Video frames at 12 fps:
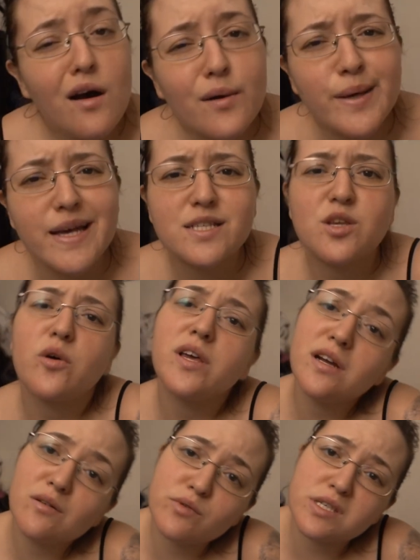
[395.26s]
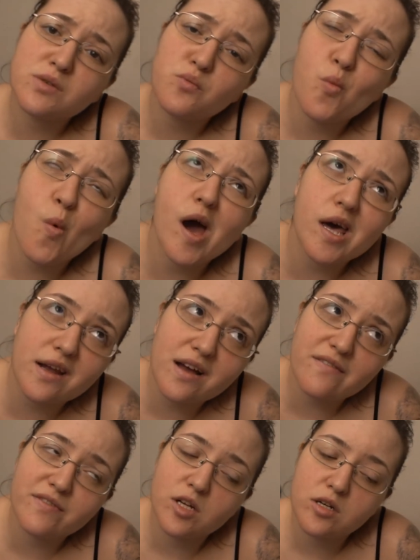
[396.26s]
Okay, so here's what
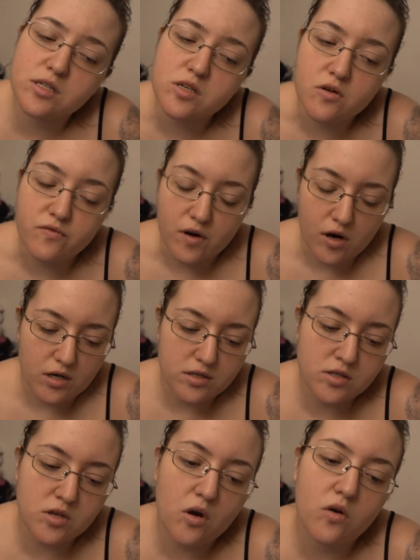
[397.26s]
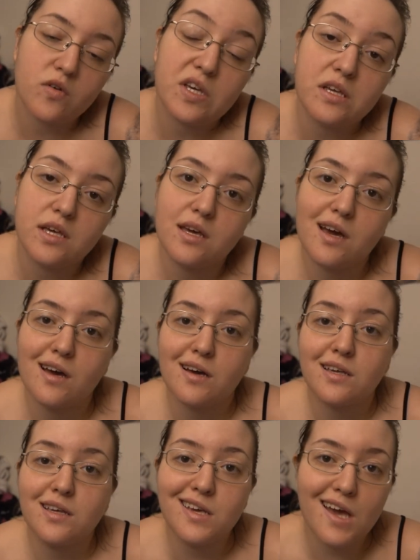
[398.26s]
I've learned so far. So,
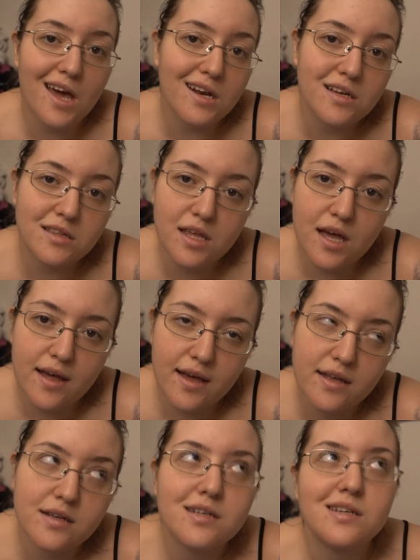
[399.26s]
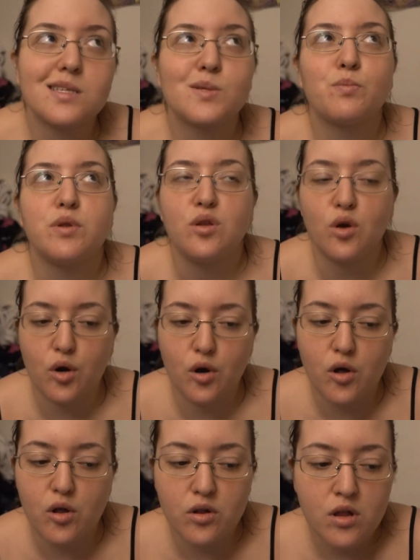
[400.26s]
uh, en at the end is
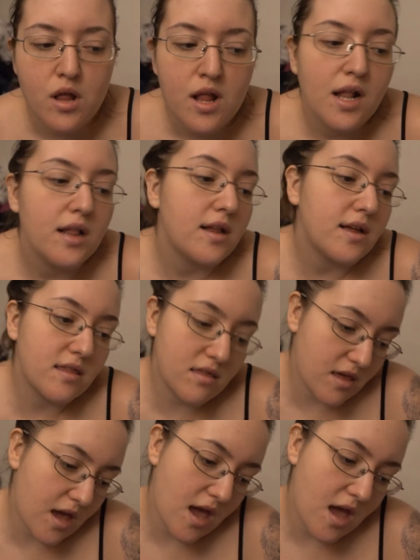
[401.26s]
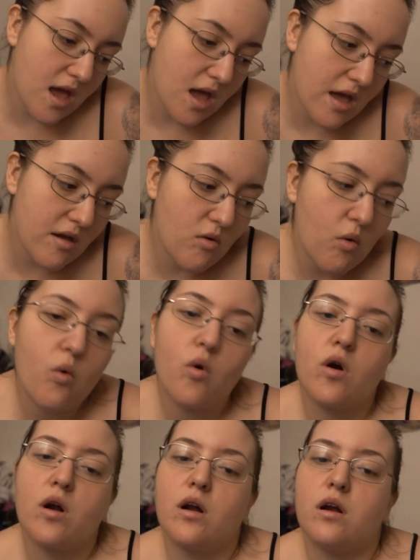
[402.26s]
plural, like they,
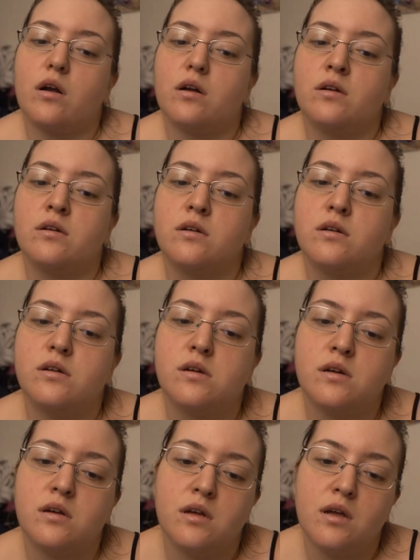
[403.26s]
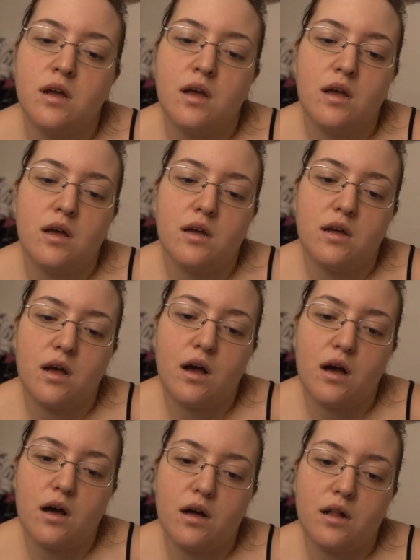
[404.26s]
or
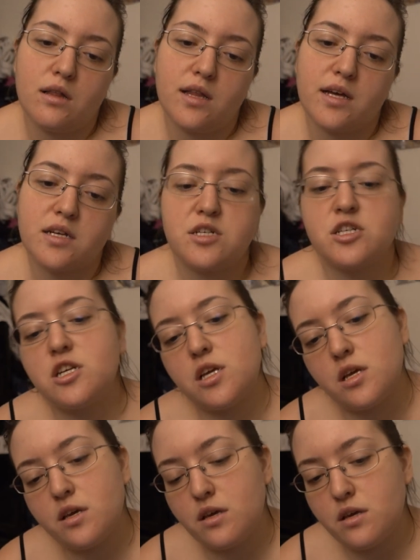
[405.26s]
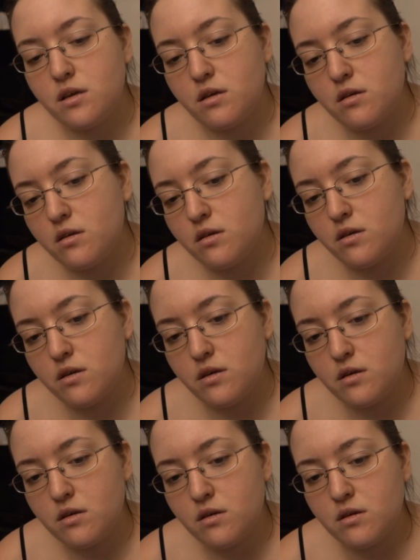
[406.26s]
uh, like
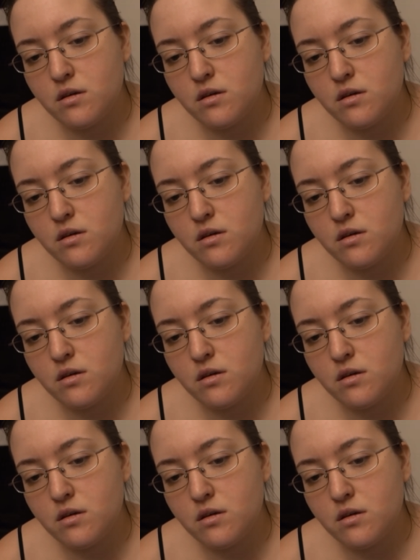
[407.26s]
she,